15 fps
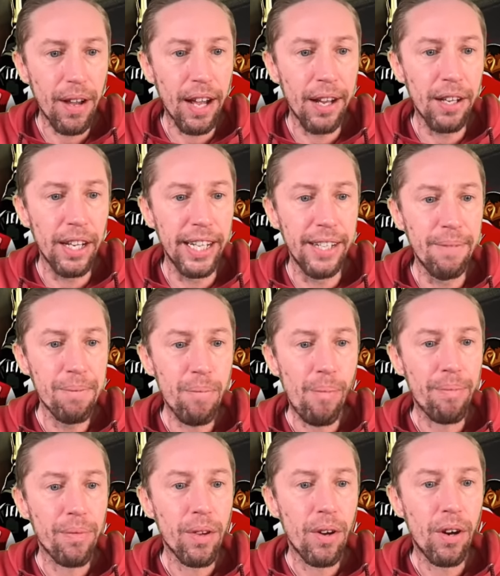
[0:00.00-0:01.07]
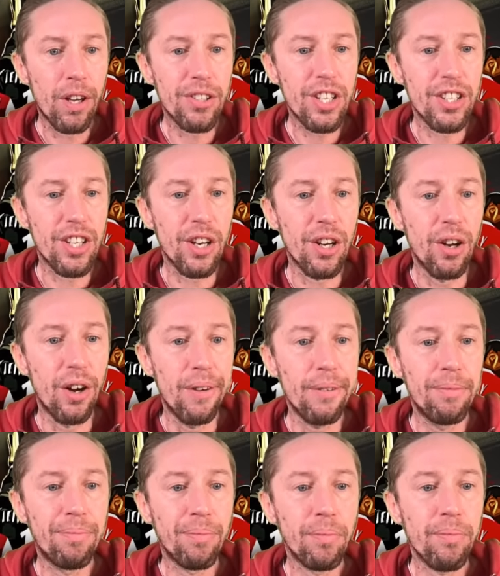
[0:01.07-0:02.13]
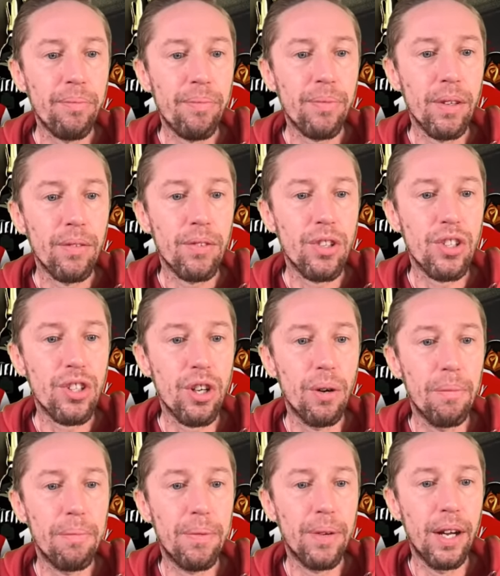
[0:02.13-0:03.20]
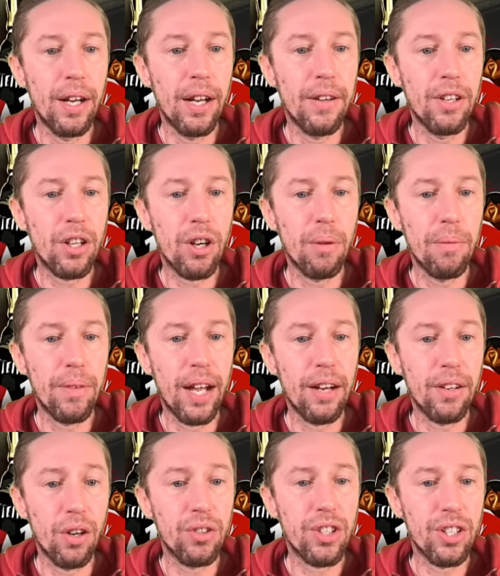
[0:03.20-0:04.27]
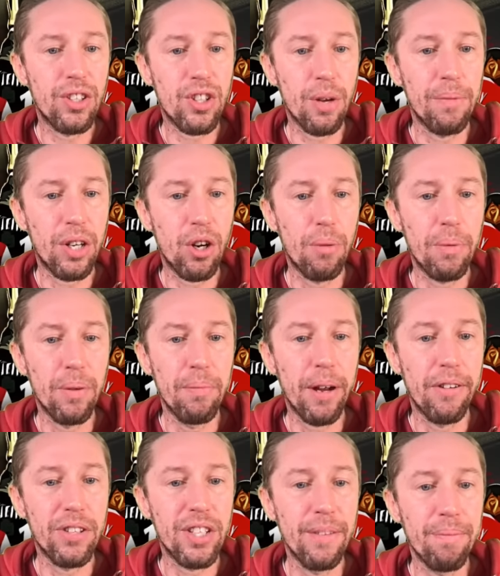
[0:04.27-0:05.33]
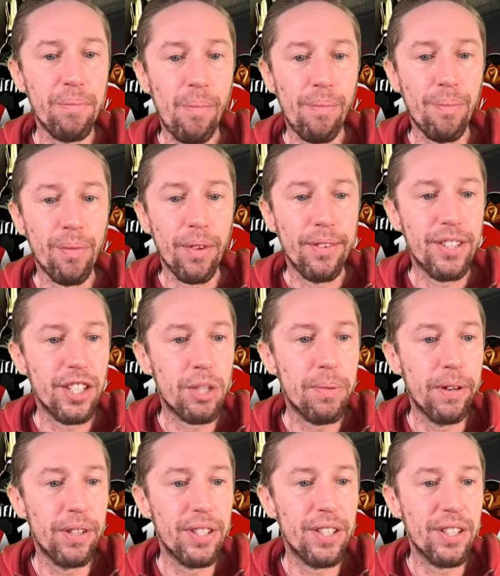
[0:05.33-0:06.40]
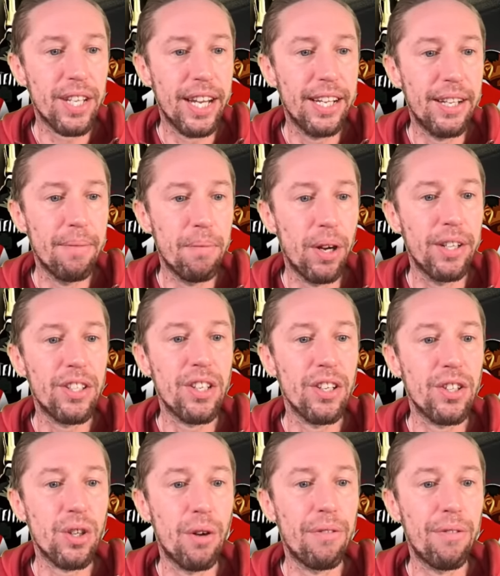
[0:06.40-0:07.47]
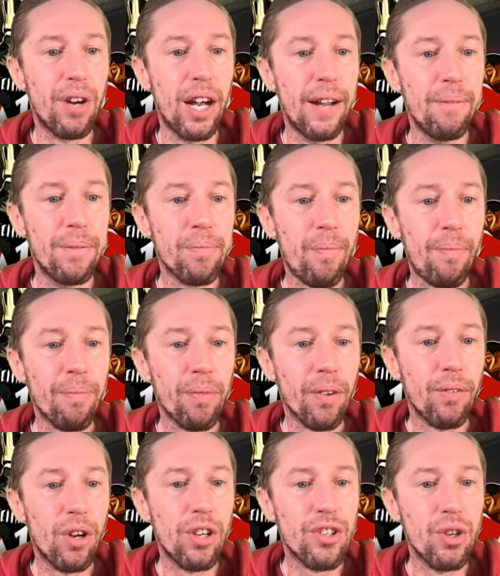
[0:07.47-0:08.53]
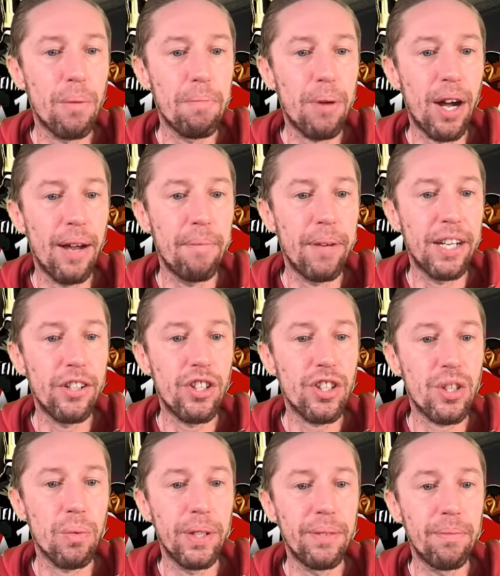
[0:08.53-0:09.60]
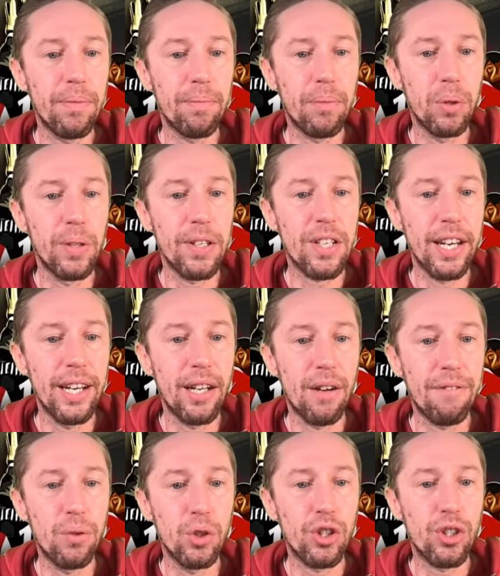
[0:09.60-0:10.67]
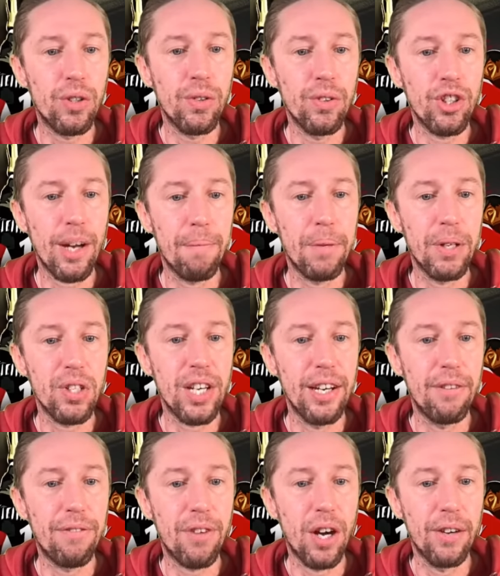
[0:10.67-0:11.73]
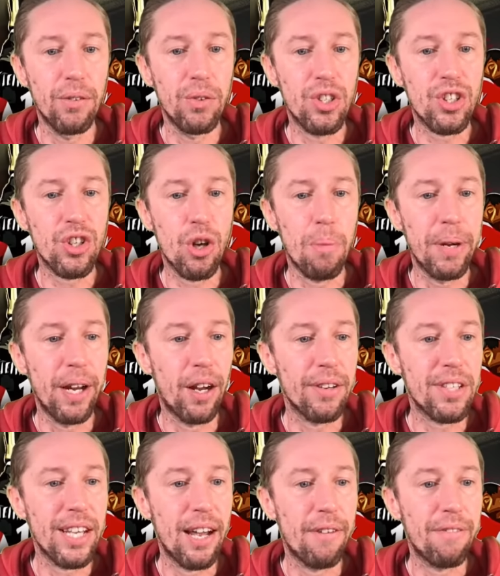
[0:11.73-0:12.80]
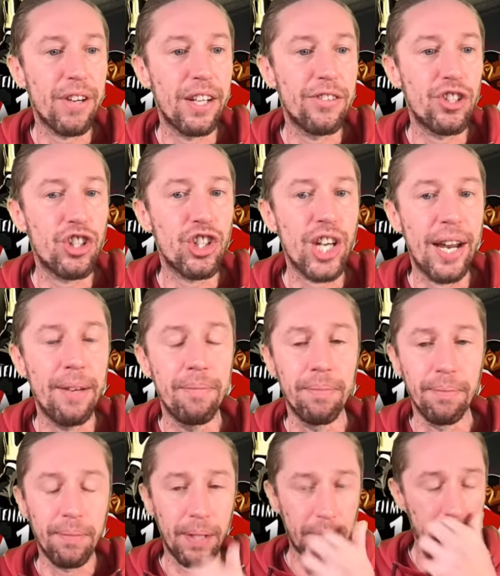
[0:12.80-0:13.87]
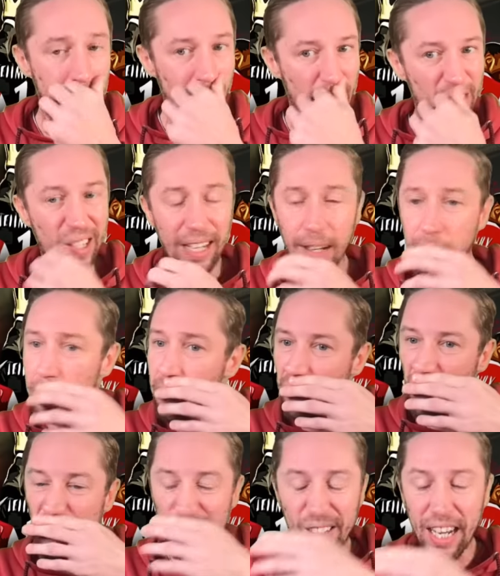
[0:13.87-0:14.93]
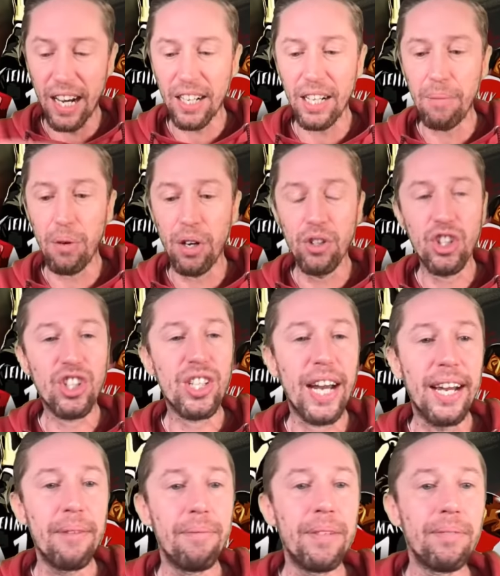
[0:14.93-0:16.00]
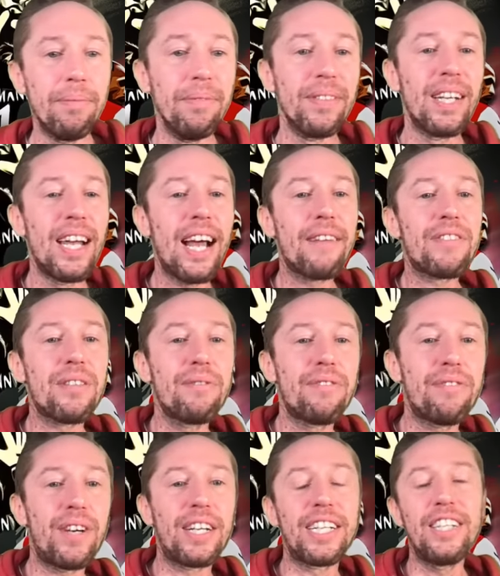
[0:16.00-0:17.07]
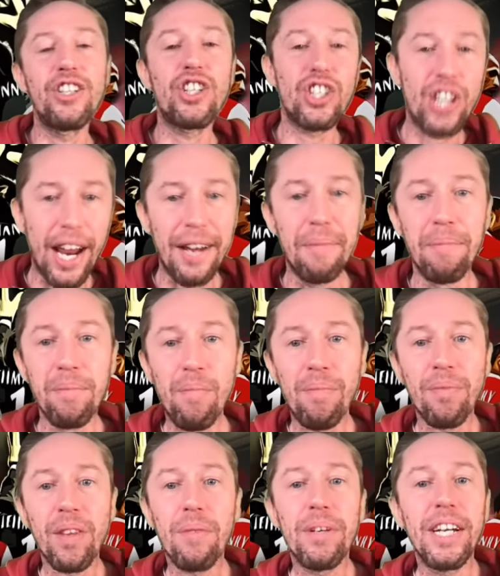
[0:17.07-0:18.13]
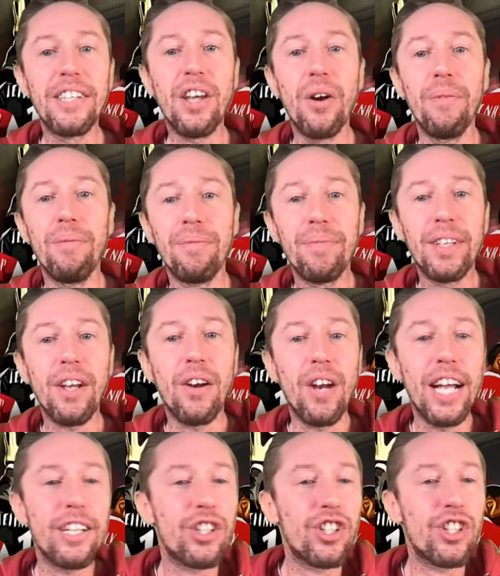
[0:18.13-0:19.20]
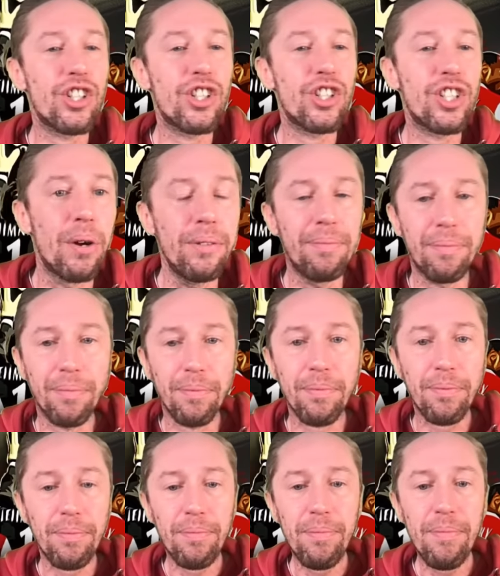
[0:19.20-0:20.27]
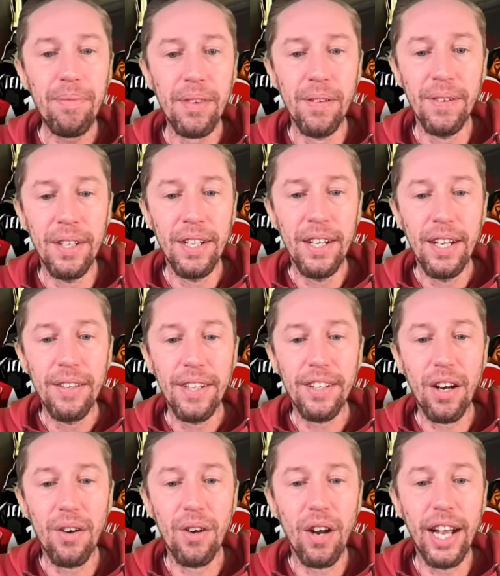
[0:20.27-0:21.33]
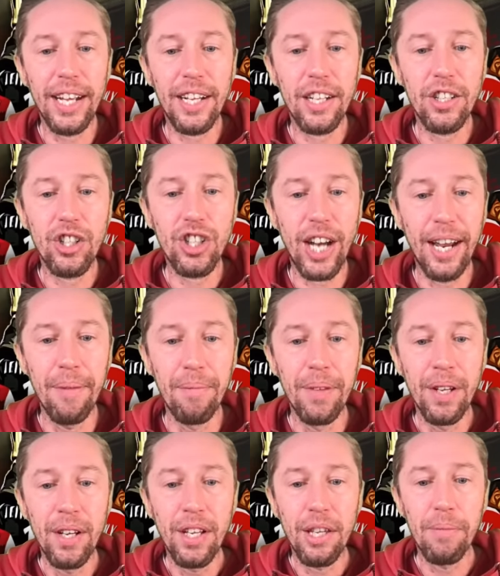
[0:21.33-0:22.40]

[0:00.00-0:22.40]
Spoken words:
Lee, asked this a lot to stop the clock, that lot to stop the clock comparison. His experience in taking Mainz to the top flight. Last non-Bayern manager to win Bundesliga, 4 Champions League finals. Stop it, Arteta fans. Shame. Exactly. Exactly, bro. Shame. Have some fucking shame. But they don't. They don't like shame, bro. They don't like shame.